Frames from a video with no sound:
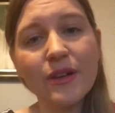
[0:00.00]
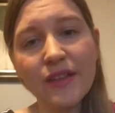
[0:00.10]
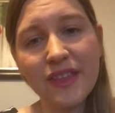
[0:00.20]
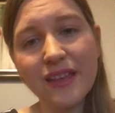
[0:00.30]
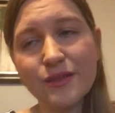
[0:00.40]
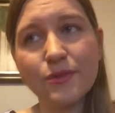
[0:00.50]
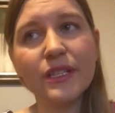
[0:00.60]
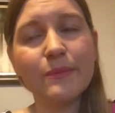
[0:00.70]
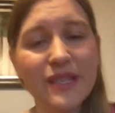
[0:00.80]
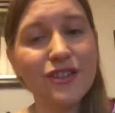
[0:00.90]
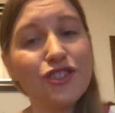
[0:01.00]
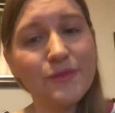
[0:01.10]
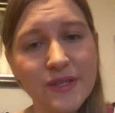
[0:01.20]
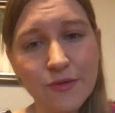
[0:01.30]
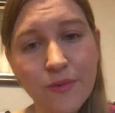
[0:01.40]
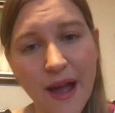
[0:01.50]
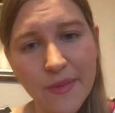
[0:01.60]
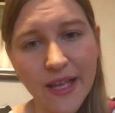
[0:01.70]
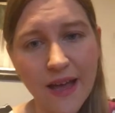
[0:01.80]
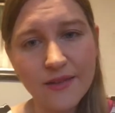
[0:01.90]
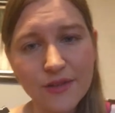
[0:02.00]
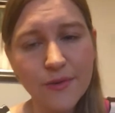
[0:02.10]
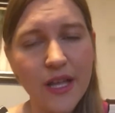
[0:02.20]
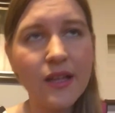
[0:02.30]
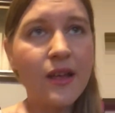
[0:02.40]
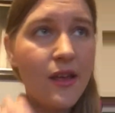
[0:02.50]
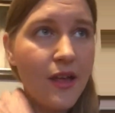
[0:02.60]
and I think it's really because she was grabbing onto it.